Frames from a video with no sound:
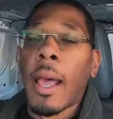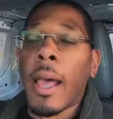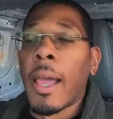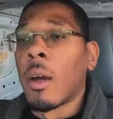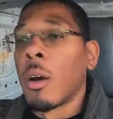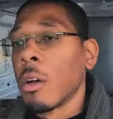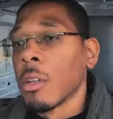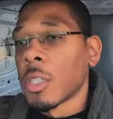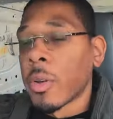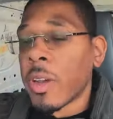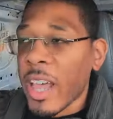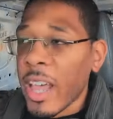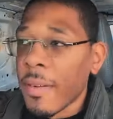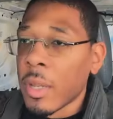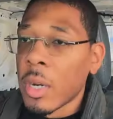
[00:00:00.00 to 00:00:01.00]
I also
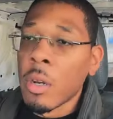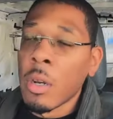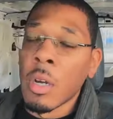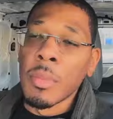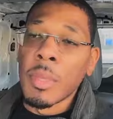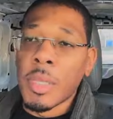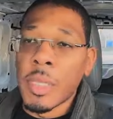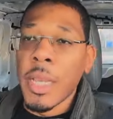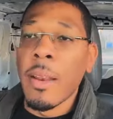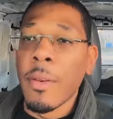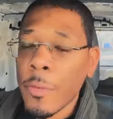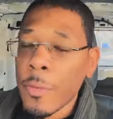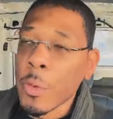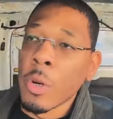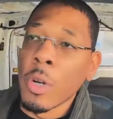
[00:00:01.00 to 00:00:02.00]
have an alarm set
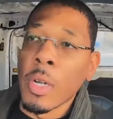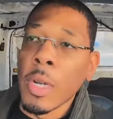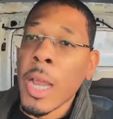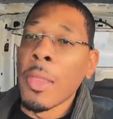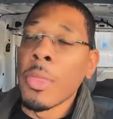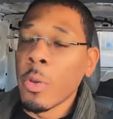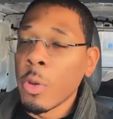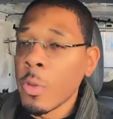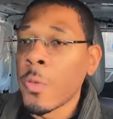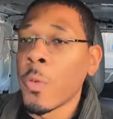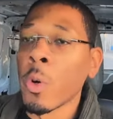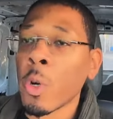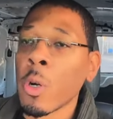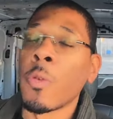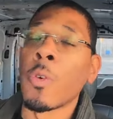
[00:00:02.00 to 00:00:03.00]
for
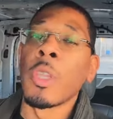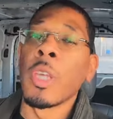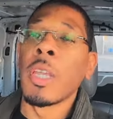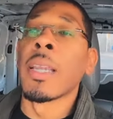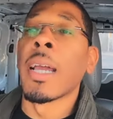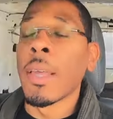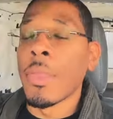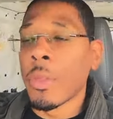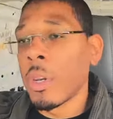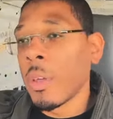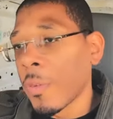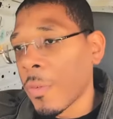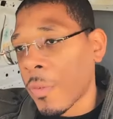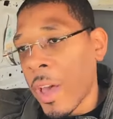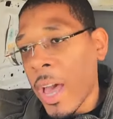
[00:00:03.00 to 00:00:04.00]
934 for the
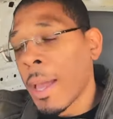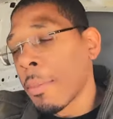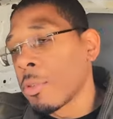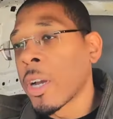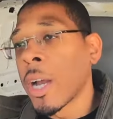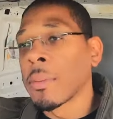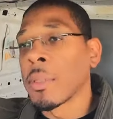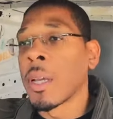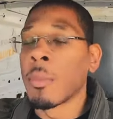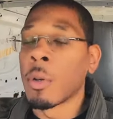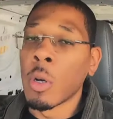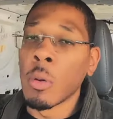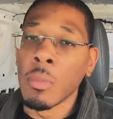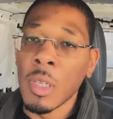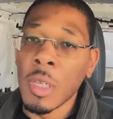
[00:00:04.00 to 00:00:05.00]
935 drive time
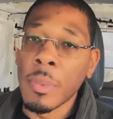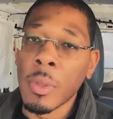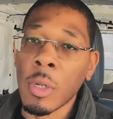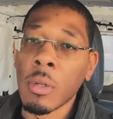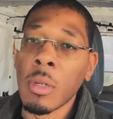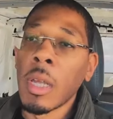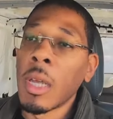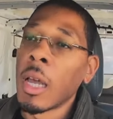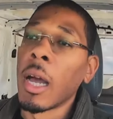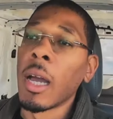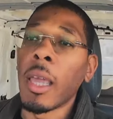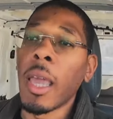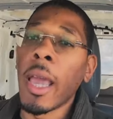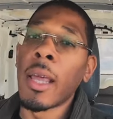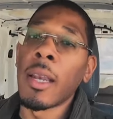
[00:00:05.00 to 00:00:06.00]
at Home Depot.
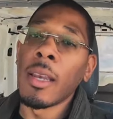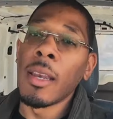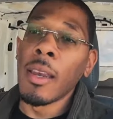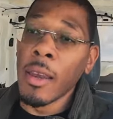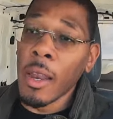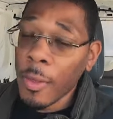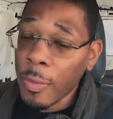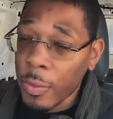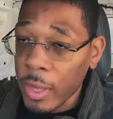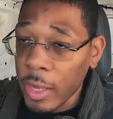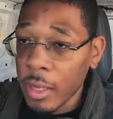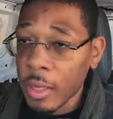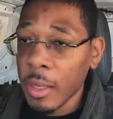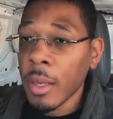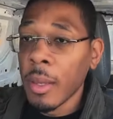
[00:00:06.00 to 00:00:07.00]
Again,
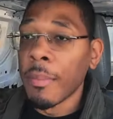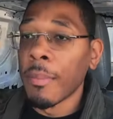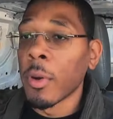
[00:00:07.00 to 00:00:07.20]
nothing.